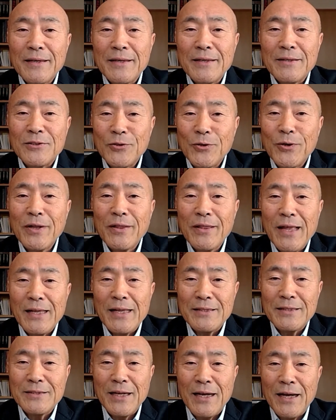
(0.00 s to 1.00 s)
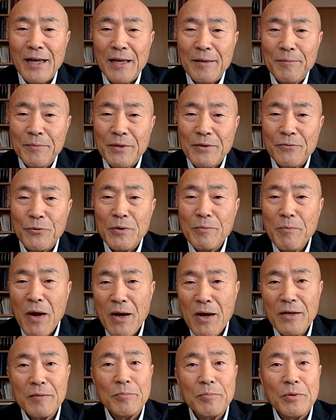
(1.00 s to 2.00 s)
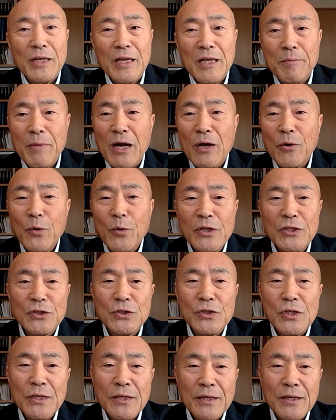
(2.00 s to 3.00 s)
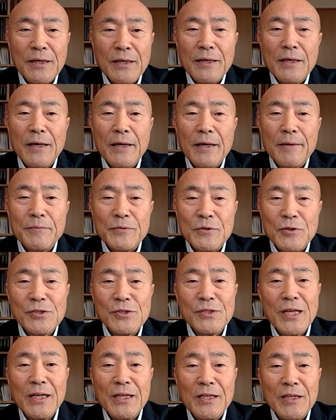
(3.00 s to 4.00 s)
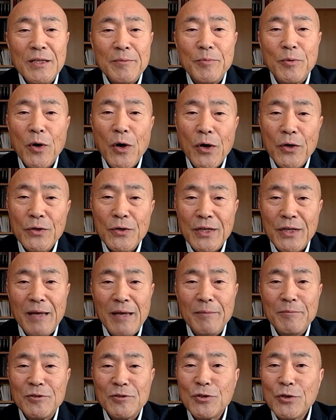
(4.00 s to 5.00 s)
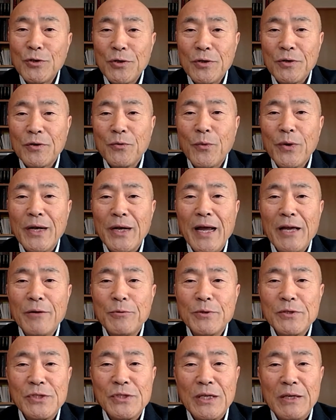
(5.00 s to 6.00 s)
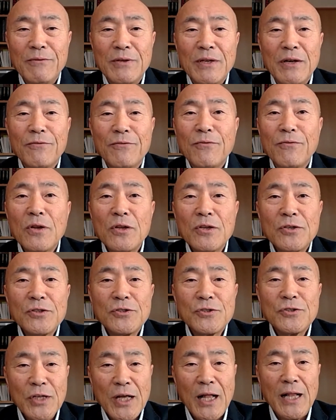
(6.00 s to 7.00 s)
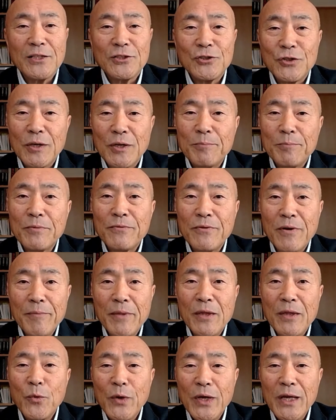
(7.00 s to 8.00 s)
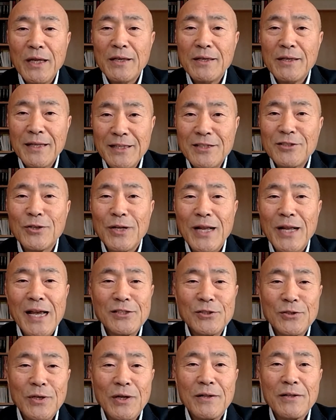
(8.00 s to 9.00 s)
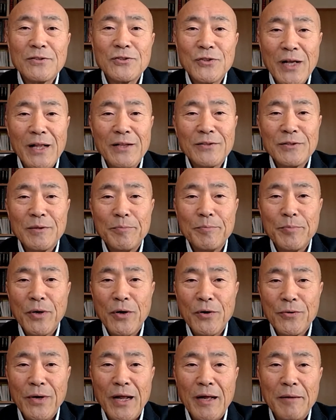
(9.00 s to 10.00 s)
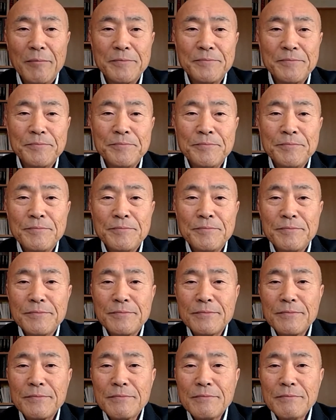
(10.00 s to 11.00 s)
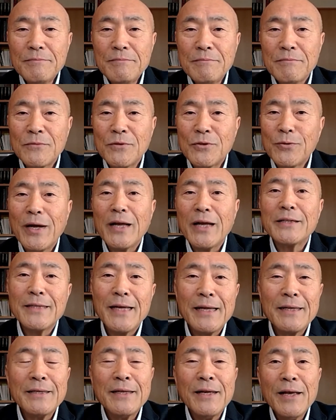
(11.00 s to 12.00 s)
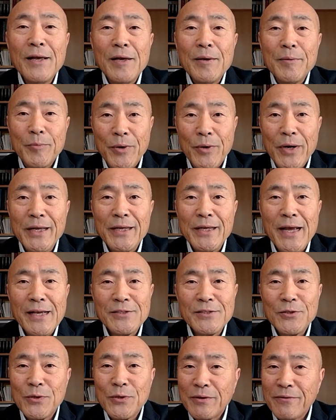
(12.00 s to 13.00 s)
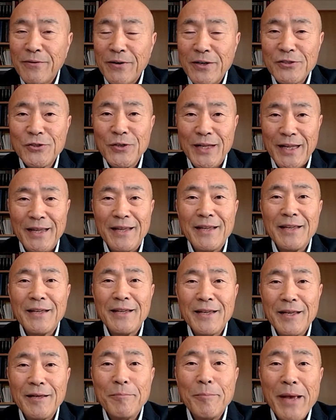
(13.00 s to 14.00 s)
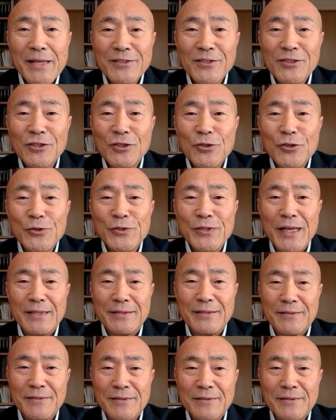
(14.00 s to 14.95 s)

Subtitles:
During that time, remarkably, my wish to study abroad came true when I received a full scholarship from the Wien International Scholarship Program to attend Brandeis University in Massachusetts.